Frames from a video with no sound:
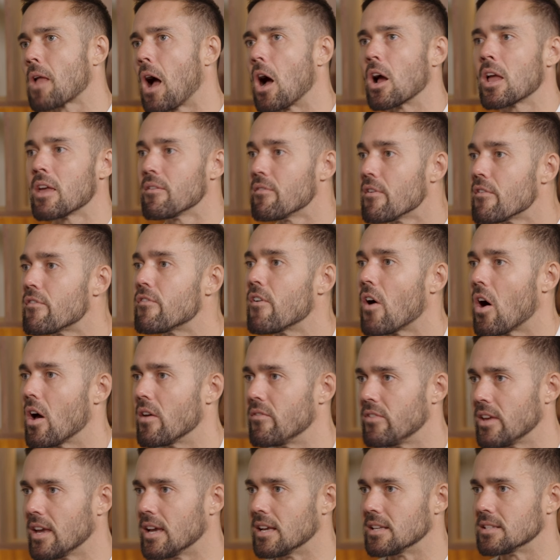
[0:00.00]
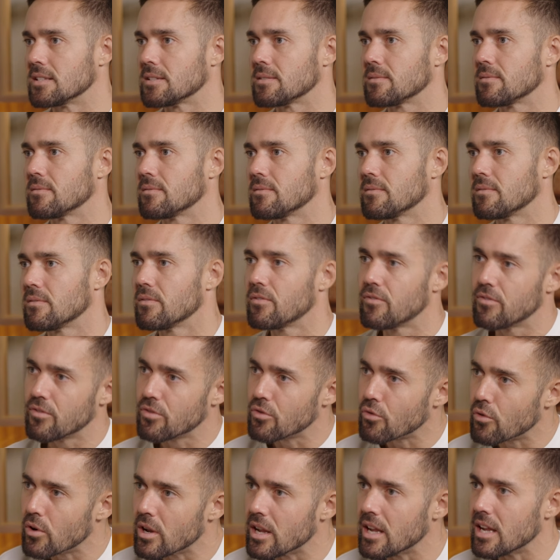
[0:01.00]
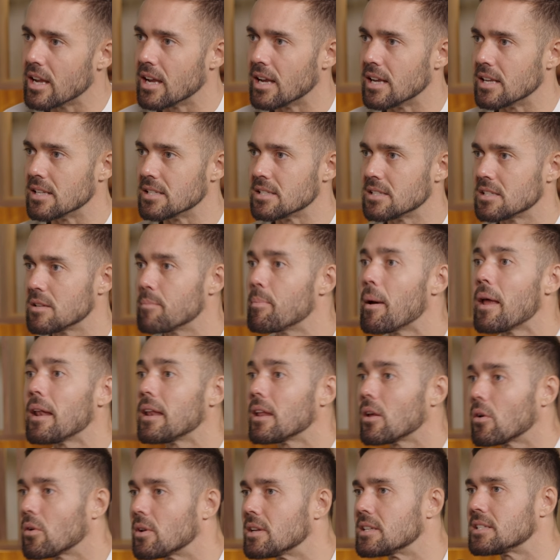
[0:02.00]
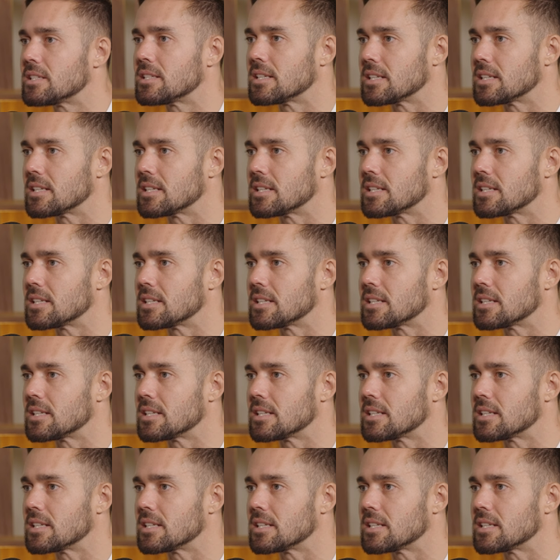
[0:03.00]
I'll give it 5 years. 3 years, depending on its